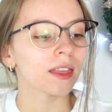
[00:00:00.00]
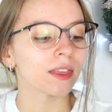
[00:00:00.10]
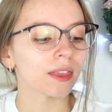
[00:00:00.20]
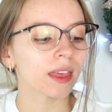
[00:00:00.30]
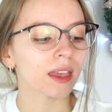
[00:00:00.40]

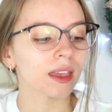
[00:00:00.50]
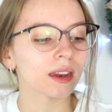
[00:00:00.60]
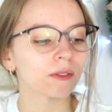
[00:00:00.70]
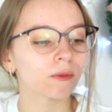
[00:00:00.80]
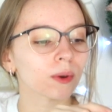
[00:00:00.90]

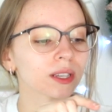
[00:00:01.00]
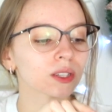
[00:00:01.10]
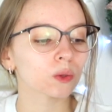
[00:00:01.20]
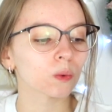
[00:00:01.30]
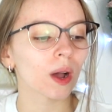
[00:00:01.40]
Then if we
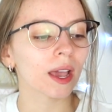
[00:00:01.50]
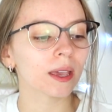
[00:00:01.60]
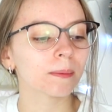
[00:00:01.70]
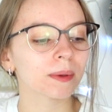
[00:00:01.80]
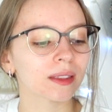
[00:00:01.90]

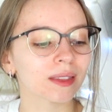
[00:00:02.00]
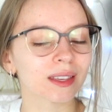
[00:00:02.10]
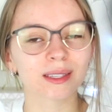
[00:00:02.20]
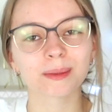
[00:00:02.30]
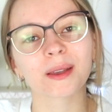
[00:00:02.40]
swipe,
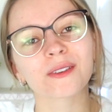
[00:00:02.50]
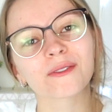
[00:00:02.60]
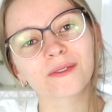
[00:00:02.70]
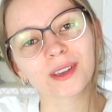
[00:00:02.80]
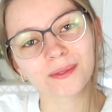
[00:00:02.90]
this is my
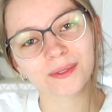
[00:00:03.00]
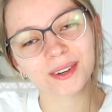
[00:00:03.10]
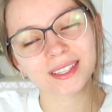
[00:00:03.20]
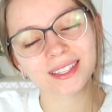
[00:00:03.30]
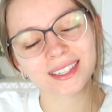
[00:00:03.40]

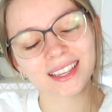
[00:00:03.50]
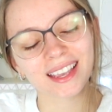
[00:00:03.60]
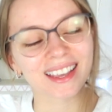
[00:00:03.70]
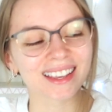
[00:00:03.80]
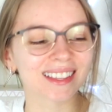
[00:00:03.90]
favorite,
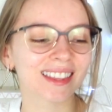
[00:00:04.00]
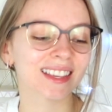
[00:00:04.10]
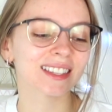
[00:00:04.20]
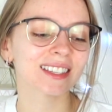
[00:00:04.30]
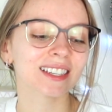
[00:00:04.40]
and
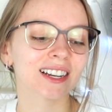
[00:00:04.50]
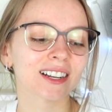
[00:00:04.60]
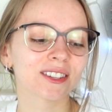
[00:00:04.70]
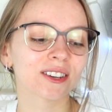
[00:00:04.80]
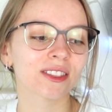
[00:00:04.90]
this is
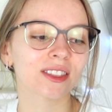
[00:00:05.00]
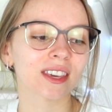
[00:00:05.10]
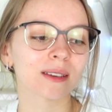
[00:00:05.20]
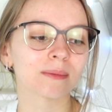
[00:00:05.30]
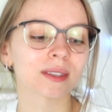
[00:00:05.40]
color
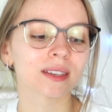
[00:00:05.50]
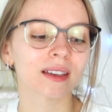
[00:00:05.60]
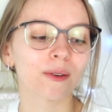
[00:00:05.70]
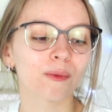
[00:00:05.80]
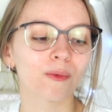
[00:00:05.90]
themed
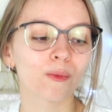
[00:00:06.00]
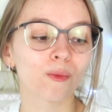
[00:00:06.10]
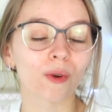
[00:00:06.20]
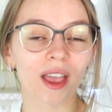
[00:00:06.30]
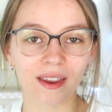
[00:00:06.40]

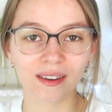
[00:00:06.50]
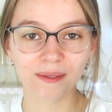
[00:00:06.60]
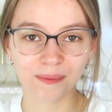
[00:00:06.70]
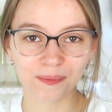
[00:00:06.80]
red,